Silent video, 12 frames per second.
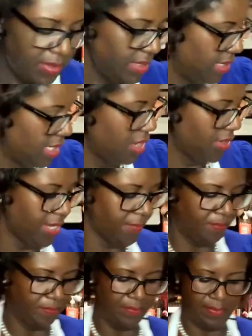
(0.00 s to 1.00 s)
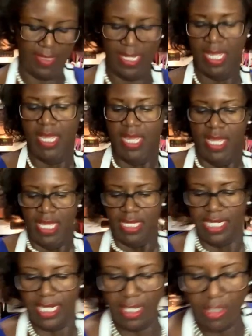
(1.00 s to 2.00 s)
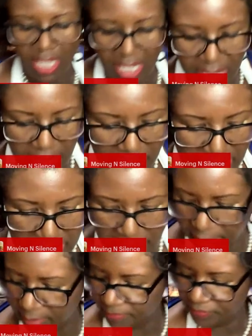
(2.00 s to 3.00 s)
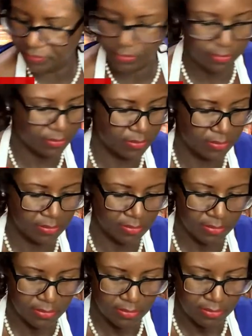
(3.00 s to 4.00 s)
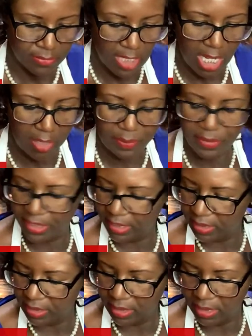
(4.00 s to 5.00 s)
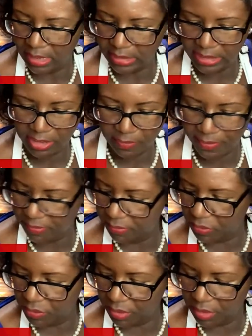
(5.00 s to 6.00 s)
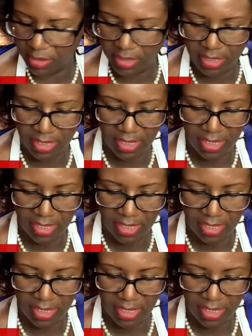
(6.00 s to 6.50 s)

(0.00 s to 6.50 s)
it. Okay. Now, um, I'll put a little bit more